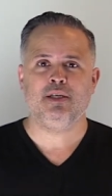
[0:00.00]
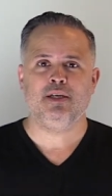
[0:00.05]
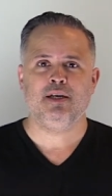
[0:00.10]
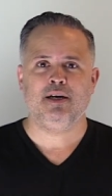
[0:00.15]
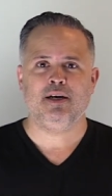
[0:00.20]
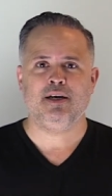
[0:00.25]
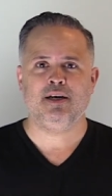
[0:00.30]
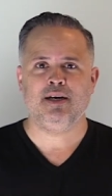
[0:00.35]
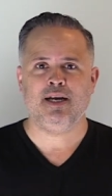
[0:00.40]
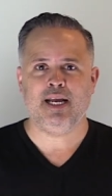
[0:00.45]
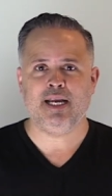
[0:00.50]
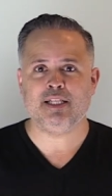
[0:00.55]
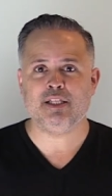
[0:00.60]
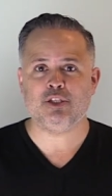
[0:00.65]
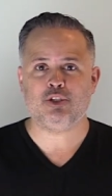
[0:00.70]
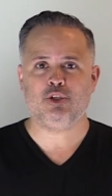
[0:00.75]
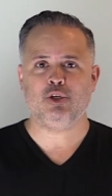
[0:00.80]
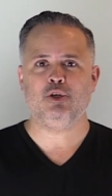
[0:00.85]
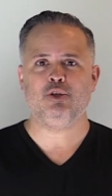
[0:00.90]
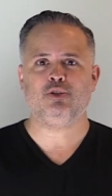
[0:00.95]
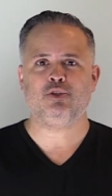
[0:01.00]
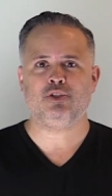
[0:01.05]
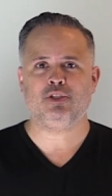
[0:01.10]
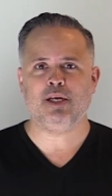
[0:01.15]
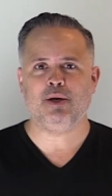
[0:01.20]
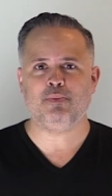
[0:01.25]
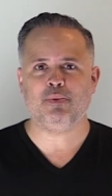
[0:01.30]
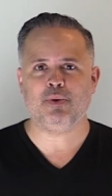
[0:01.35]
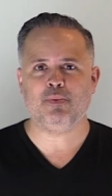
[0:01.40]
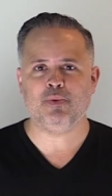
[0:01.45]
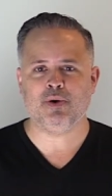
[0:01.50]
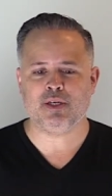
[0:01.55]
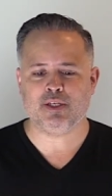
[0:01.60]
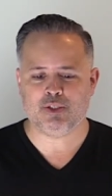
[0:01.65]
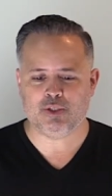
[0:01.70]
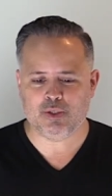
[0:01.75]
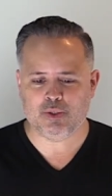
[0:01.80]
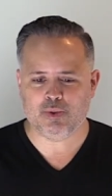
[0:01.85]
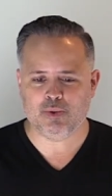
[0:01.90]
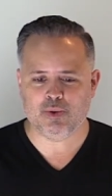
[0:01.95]
and the church that we want to
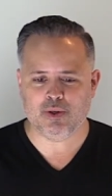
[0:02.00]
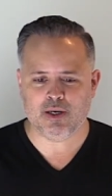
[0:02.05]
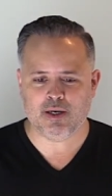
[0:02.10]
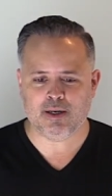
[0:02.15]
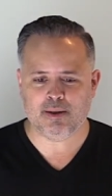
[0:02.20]
do